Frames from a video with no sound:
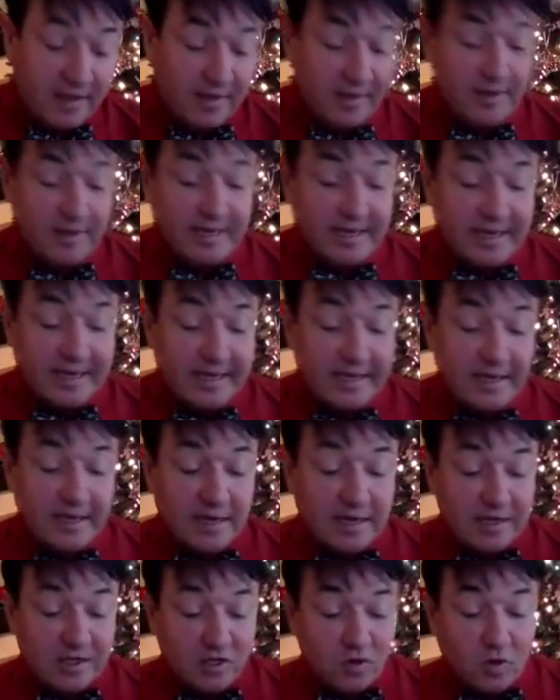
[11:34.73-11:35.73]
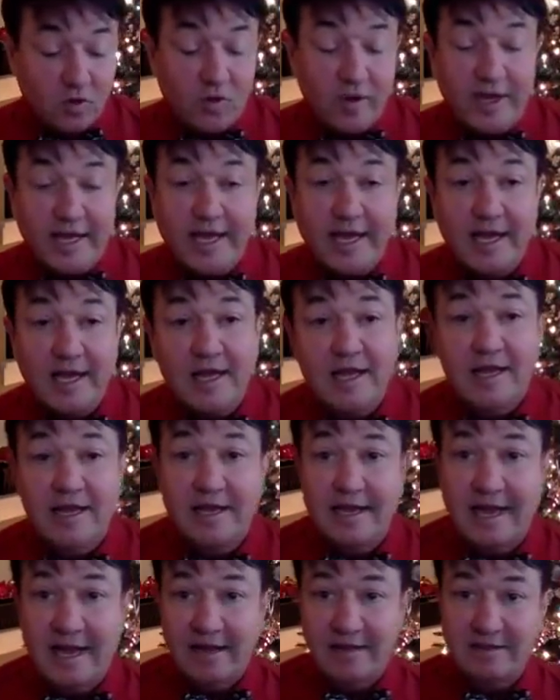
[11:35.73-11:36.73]
And again, Adoria
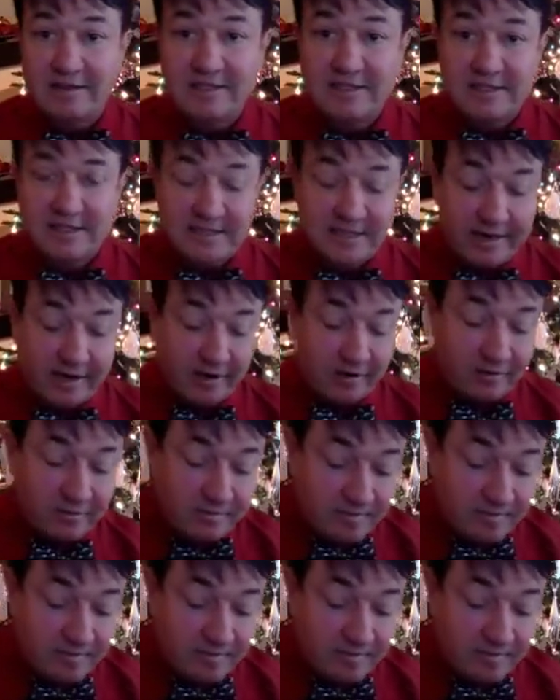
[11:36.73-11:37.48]
and Alistair.